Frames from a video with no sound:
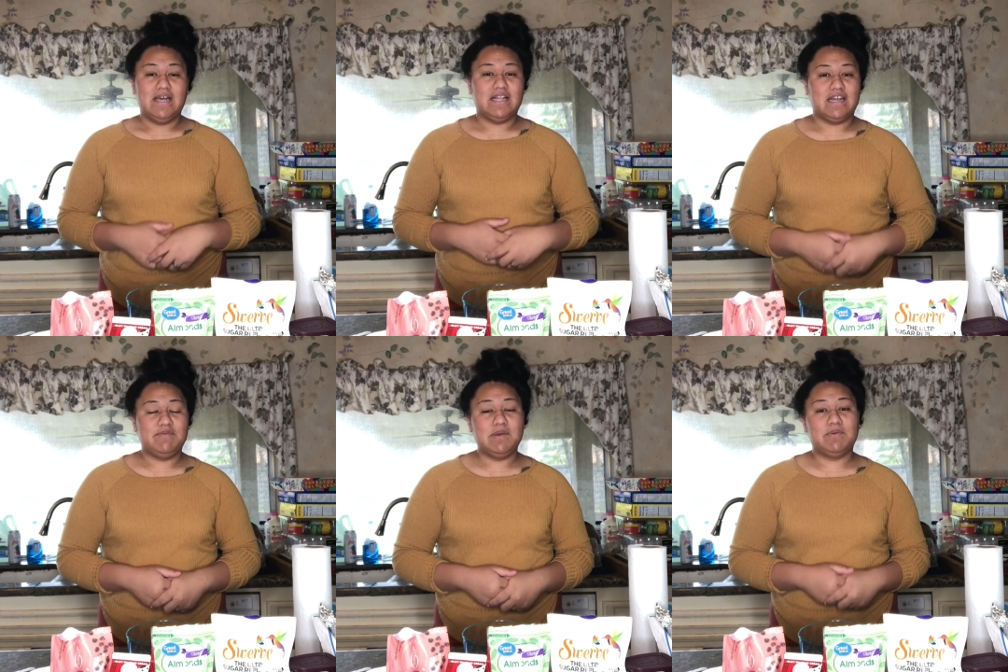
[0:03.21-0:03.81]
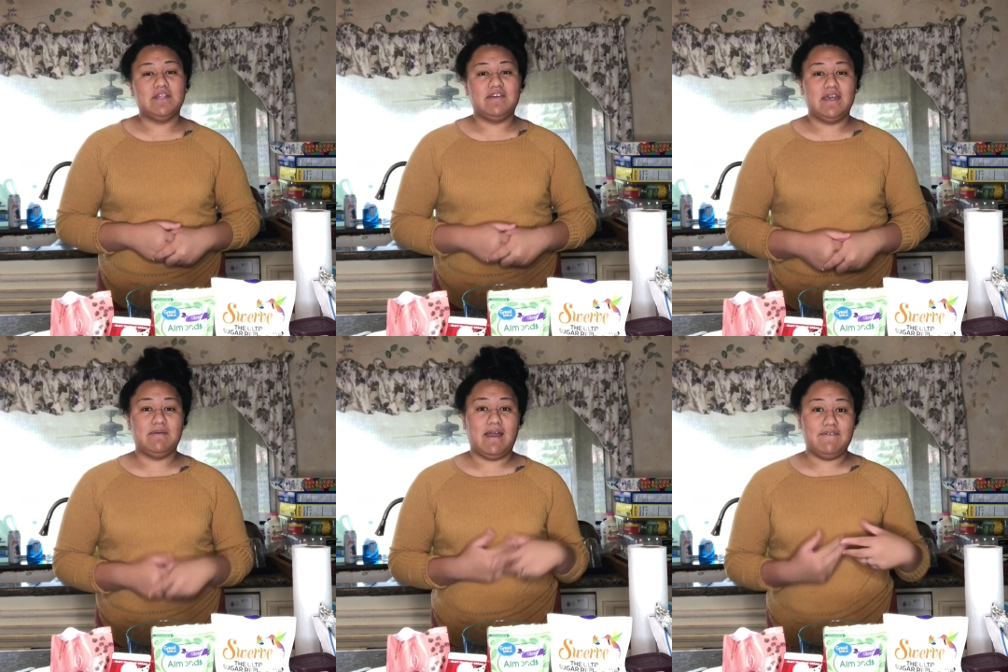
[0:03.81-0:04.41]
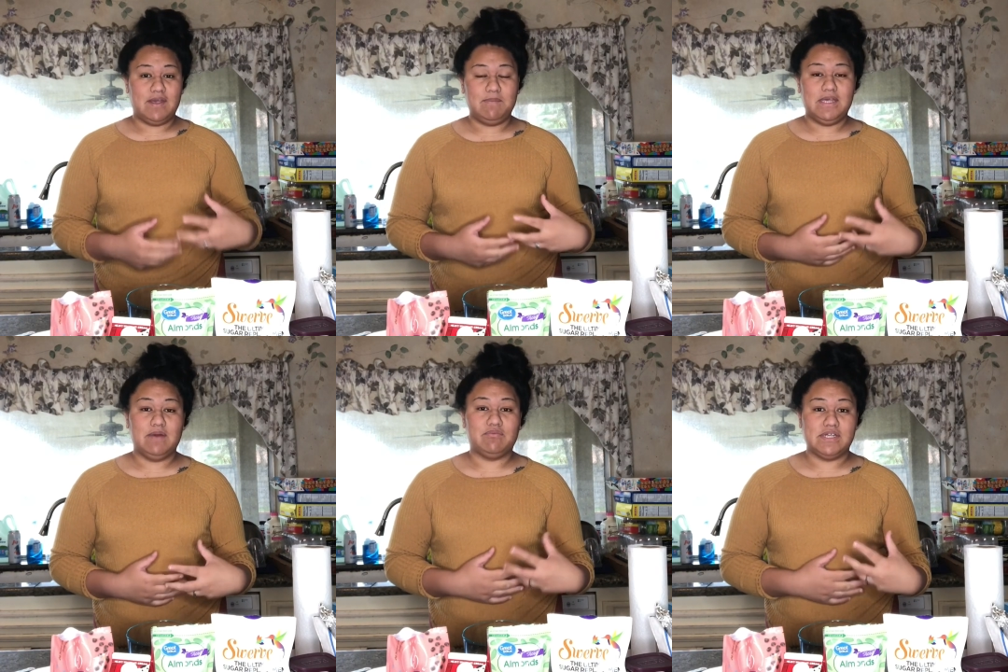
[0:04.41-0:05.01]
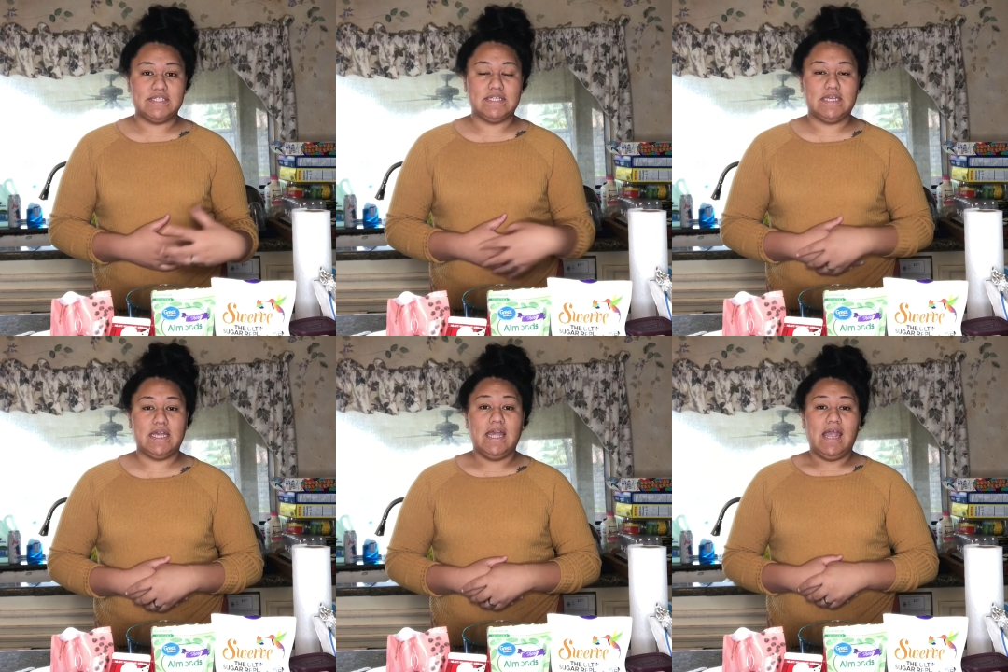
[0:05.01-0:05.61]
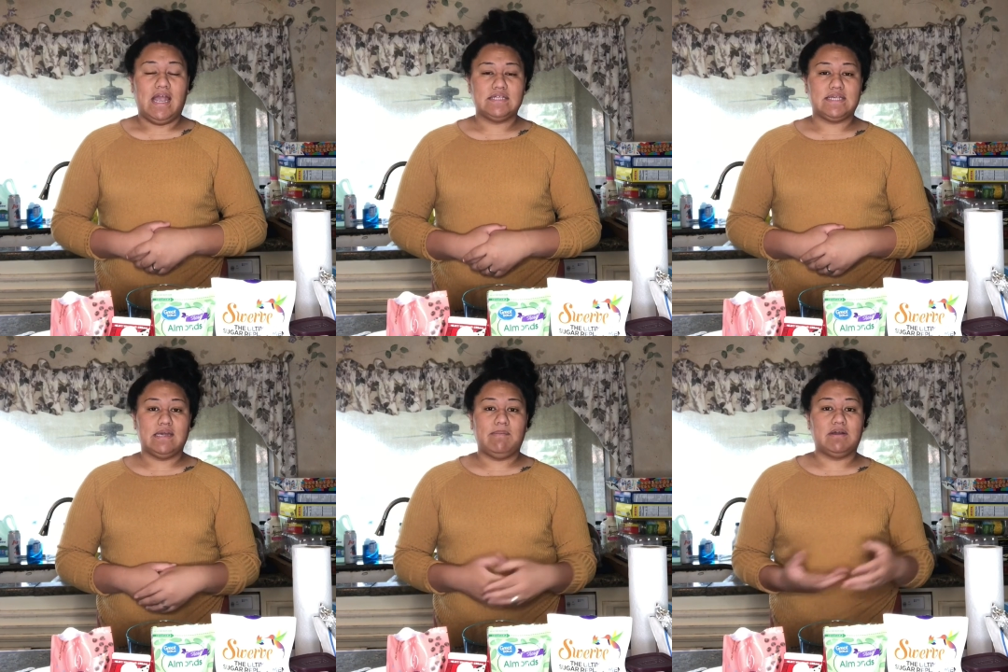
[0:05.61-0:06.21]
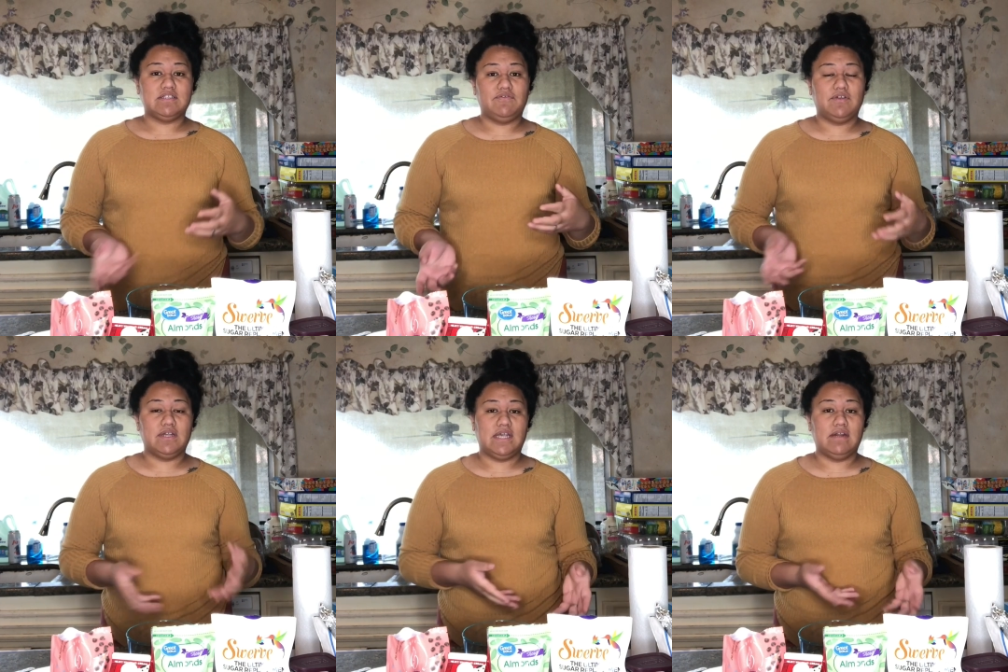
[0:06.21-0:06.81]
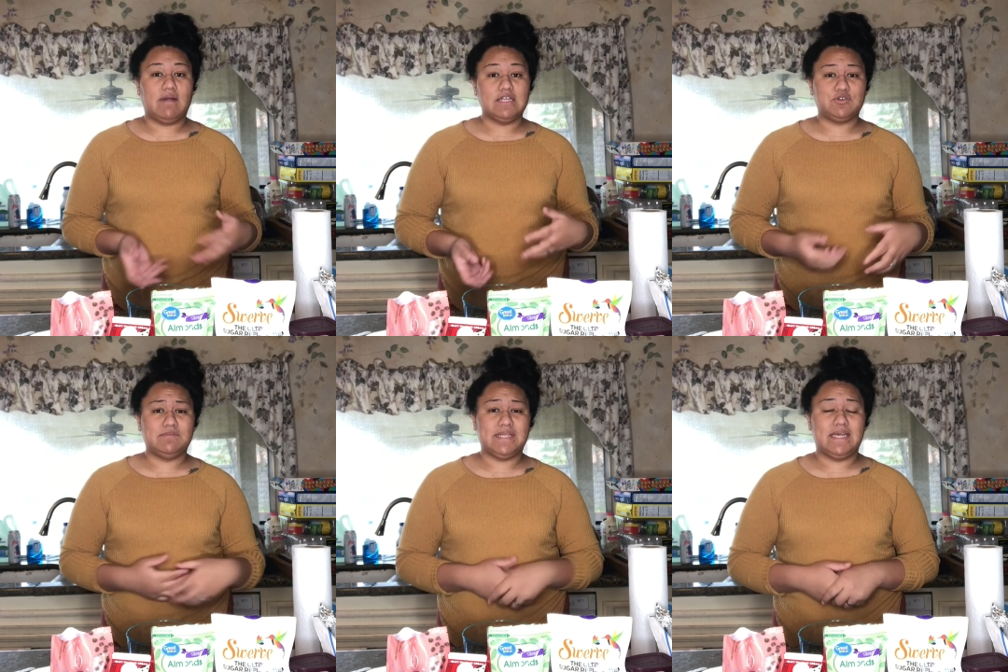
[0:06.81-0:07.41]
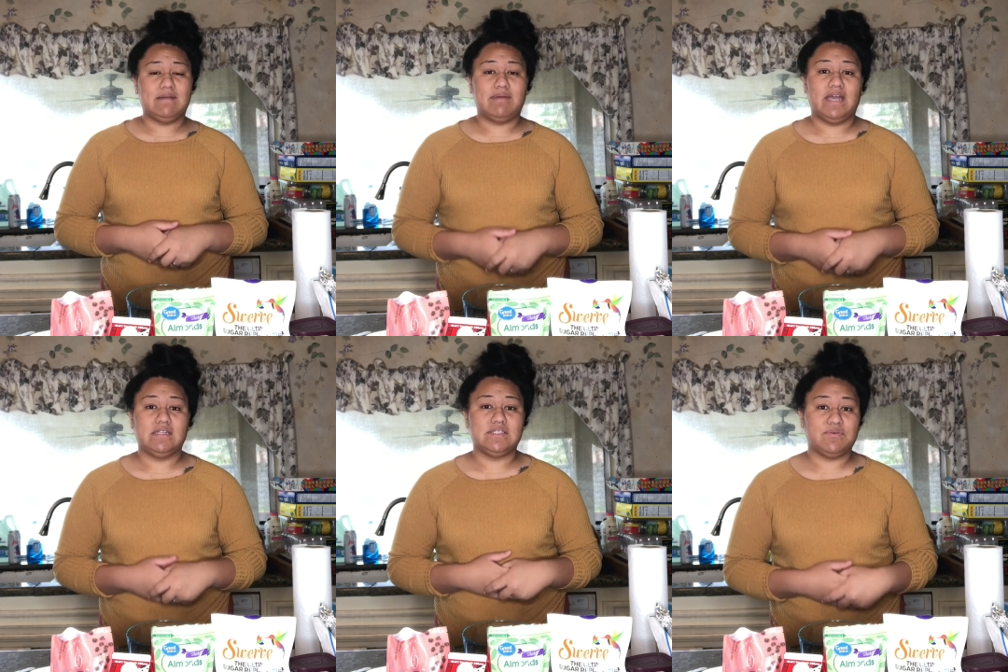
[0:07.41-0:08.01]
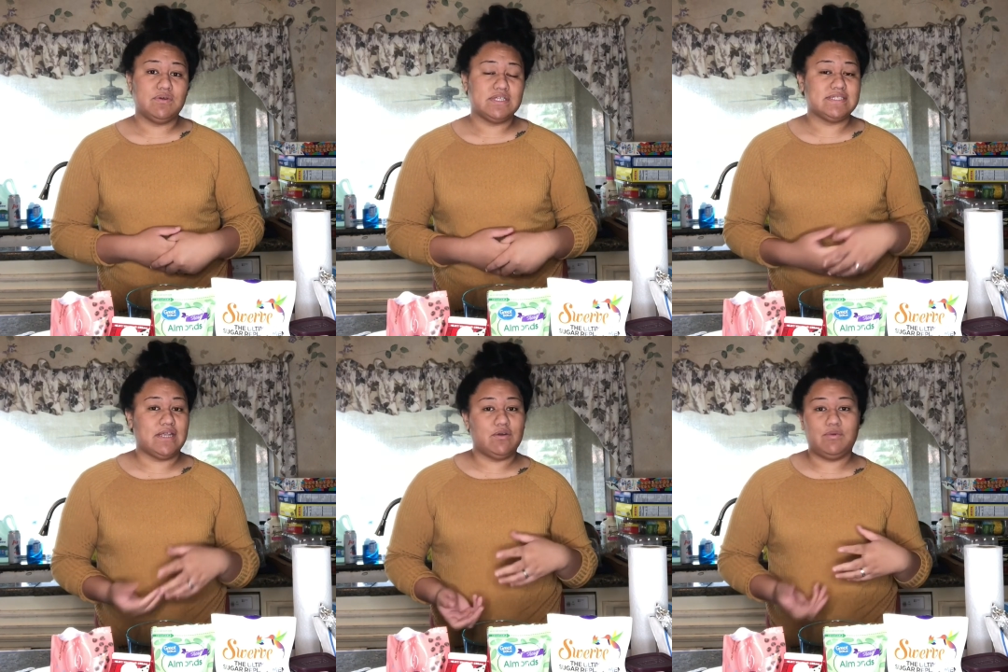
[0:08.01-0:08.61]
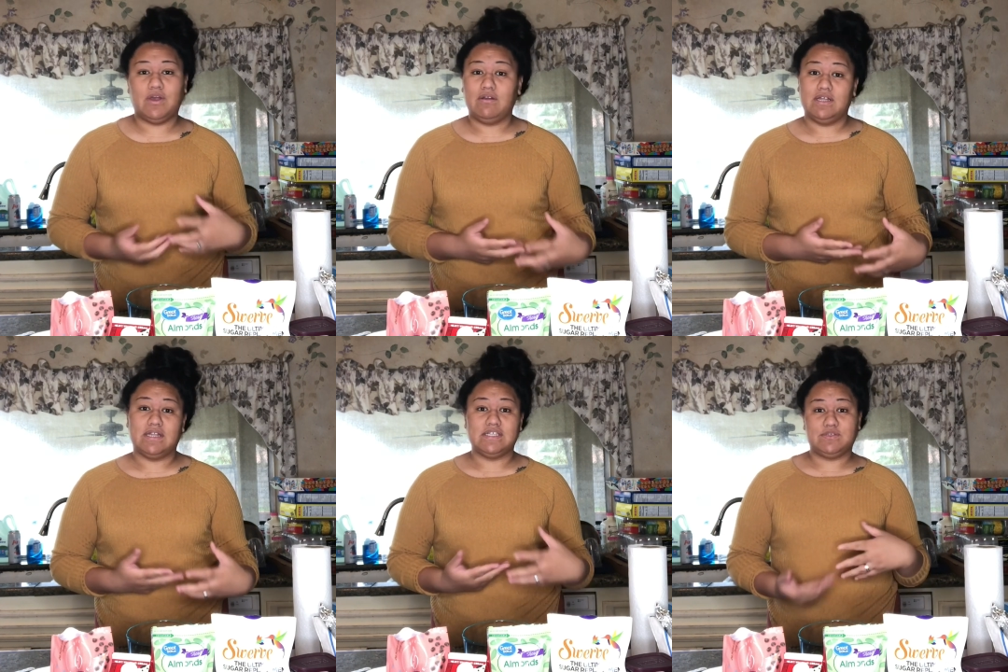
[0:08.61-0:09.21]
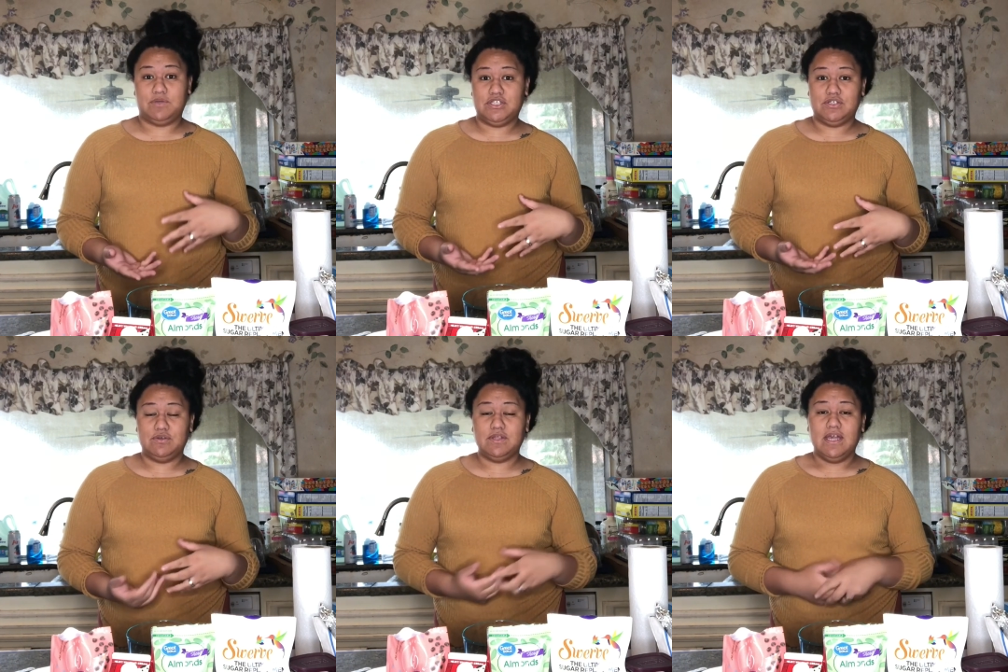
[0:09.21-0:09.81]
A lot of people have hit me up recently asking about different keto ice creams they can buy in stores because I know we all get that sweet tooth.